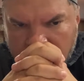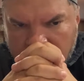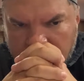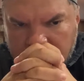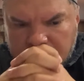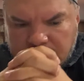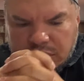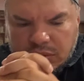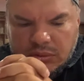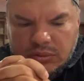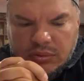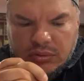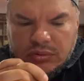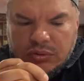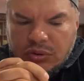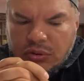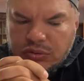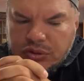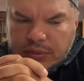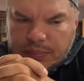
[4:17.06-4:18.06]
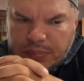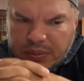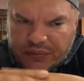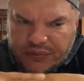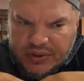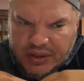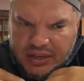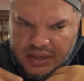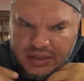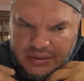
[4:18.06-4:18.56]
And so, no, the
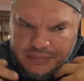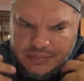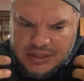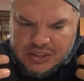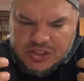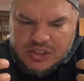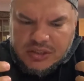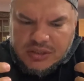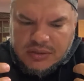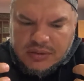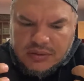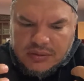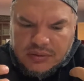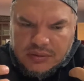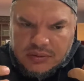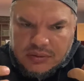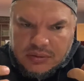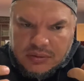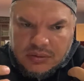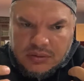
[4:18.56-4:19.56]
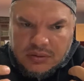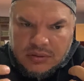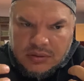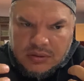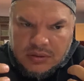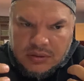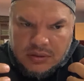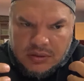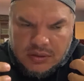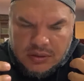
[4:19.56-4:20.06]
prophetic mission
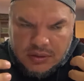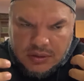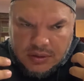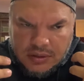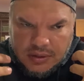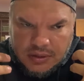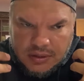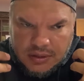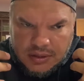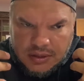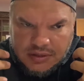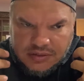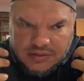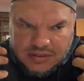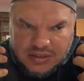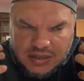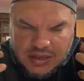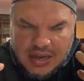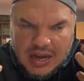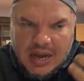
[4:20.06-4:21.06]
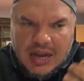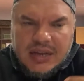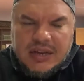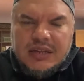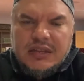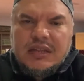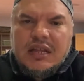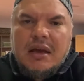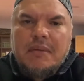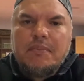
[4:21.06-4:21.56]
is to guide
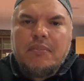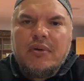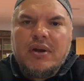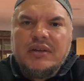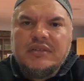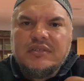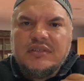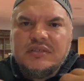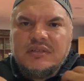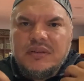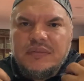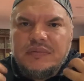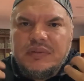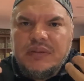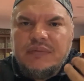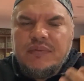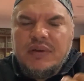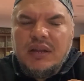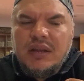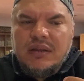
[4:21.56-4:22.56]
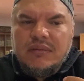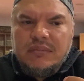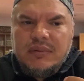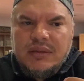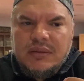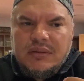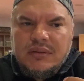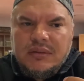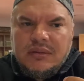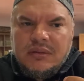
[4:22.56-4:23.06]
in that process of
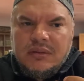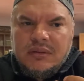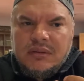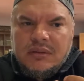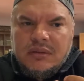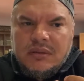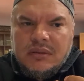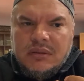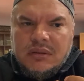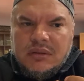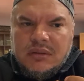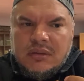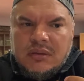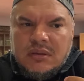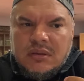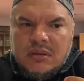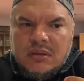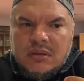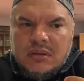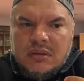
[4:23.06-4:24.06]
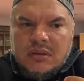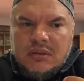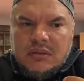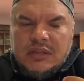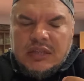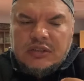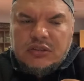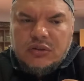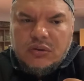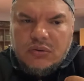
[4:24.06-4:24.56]
development
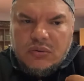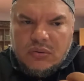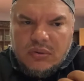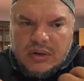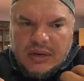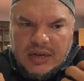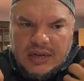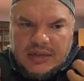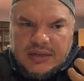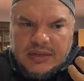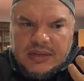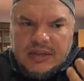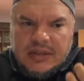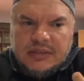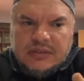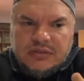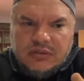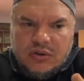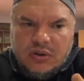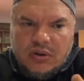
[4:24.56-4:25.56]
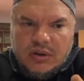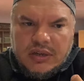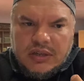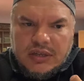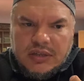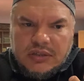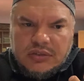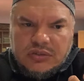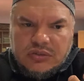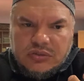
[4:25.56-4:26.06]
that the Quran is
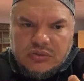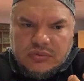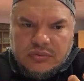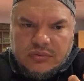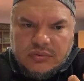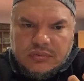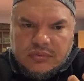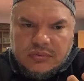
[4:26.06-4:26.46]
calling us to,